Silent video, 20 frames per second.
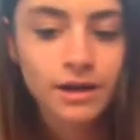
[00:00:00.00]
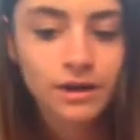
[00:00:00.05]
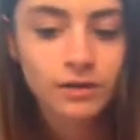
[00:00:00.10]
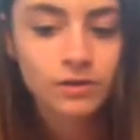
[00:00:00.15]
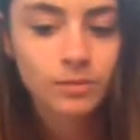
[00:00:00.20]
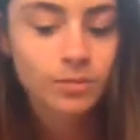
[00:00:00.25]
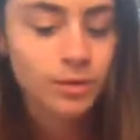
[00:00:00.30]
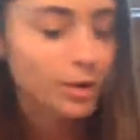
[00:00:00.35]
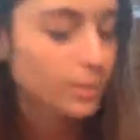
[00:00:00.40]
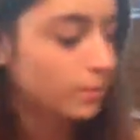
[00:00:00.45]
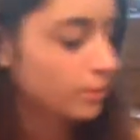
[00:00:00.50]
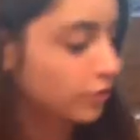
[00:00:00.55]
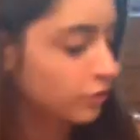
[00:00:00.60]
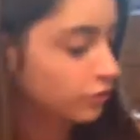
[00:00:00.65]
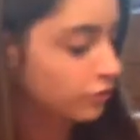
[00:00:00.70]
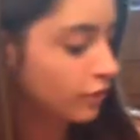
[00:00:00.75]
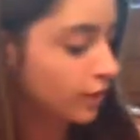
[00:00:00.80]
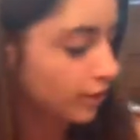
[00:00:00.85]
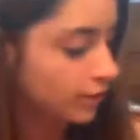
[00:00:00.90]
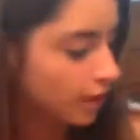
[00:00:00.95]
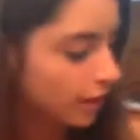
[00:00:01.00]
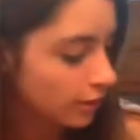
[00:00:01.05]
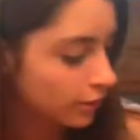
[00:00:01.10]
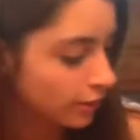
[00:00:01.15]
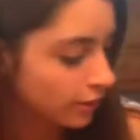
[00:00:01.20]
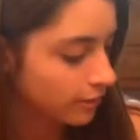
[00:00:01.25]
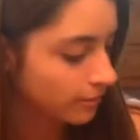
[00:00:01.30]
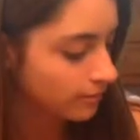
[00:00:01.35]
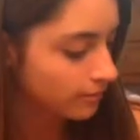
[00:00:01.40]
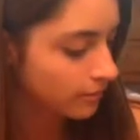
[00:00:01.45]
It's a purplish red
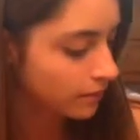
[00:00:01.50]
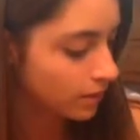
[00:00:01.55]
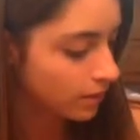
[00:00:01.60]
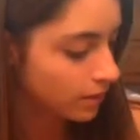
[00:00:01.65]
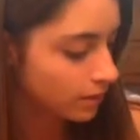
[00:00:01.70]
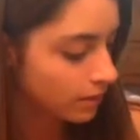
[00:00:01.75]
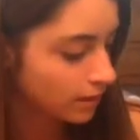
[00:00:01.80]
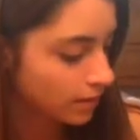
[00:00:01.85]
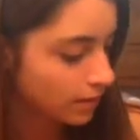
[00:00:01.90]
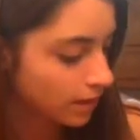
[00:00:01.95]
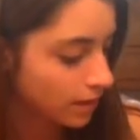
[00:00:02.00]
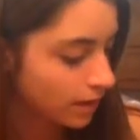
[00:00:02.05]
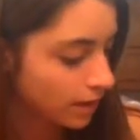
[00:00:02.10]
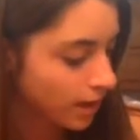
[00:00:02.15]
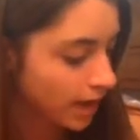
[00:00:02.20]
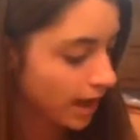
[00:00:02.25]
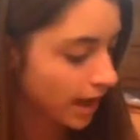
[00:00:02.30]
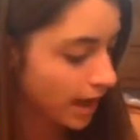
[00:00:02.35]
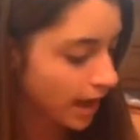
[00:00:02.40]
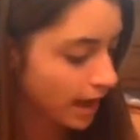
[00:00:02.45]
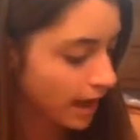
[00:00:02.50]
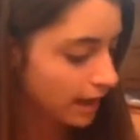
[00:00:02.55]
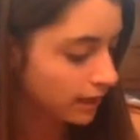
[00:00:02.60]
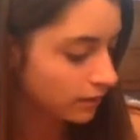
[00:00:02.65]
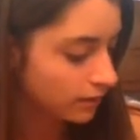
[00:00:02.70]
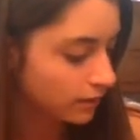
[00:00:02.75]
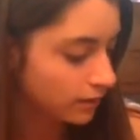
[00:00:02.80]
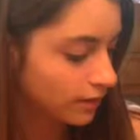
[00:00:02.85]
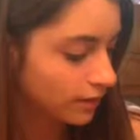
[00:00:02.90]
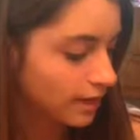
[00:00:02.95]
color.
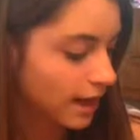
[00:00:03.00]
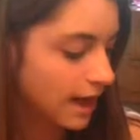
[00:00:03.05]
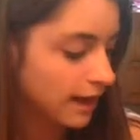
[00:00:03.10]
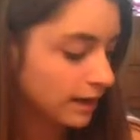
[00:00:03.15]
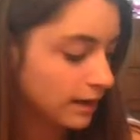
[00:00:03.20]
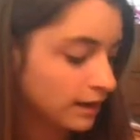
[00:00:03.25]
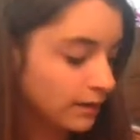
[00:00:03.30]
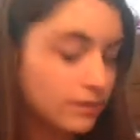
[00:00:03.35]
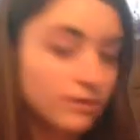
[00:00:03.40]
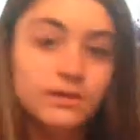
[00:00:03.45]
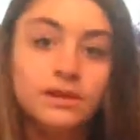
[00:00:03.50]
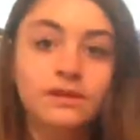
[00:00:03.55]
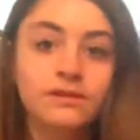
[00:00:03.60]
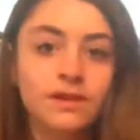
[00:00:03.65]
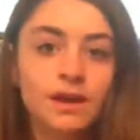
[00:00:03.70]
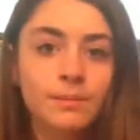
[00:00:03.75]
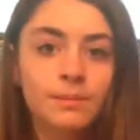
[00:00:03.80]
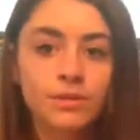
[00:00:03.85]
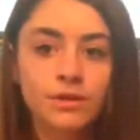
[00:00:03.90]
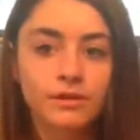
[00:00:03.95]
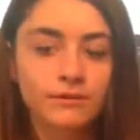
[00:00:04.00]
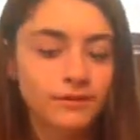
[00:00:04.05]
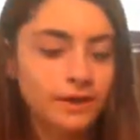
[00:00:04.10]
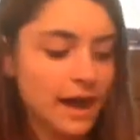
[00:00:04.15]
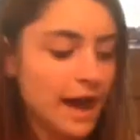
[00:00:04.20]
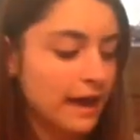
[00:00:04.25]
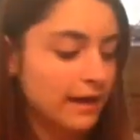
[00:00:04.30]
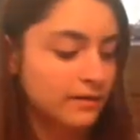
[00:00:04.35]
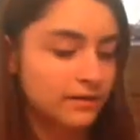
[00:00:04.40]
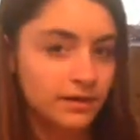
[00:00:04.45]
And that is an example of an
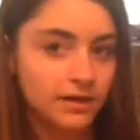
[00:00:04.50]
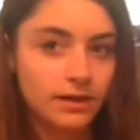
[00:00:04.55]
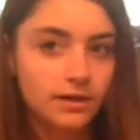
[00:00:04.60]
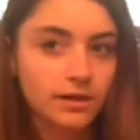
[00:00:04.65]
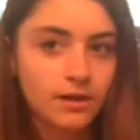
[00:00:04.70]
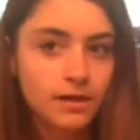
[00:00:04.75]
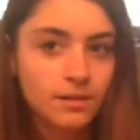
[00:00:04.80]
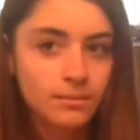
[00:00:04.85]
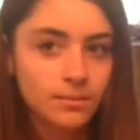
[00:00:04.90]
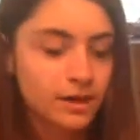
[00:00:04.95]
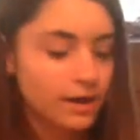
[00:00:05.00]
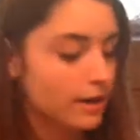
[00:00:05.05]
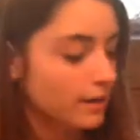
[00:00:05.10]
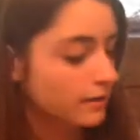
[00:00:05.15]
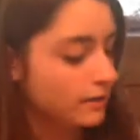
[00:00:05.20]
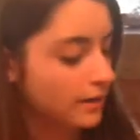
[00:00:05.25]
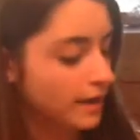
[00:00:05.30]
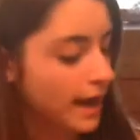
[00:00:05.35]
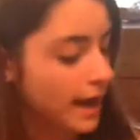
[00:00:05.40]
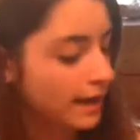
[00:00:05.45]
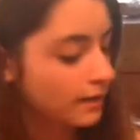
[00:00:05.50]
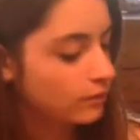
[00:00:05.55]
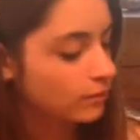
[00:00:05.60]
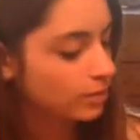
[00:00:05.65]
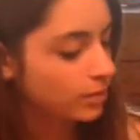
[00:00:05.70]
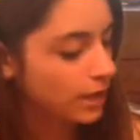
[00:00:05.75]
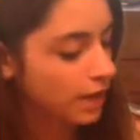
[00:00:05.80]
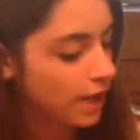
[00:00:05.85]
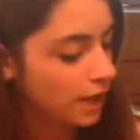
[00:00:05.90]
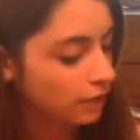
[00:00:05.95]
acid because it has
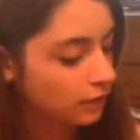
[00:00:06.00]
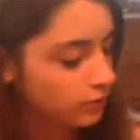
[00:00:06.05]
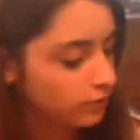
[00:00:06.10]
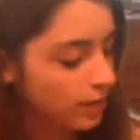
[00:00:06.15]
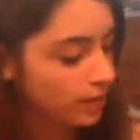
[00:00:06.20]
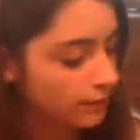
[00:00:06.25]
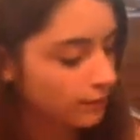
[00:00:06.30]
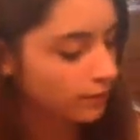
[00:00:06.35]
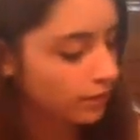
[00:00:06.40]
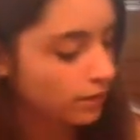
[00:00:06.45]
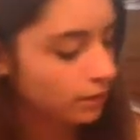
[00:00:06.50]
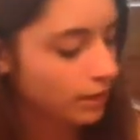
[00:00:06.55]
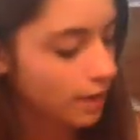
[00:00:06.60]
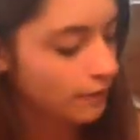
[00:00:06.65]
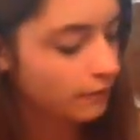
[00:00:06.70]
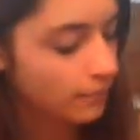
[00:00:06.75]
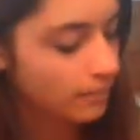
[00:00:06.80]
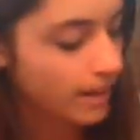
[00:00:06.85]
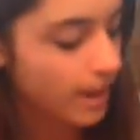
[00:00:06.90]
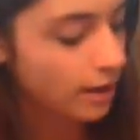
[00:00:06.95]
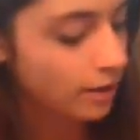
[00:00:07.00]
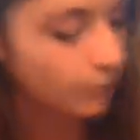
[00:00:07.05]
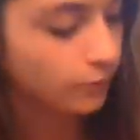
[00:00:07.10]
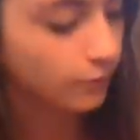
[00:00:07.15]
a pH level of about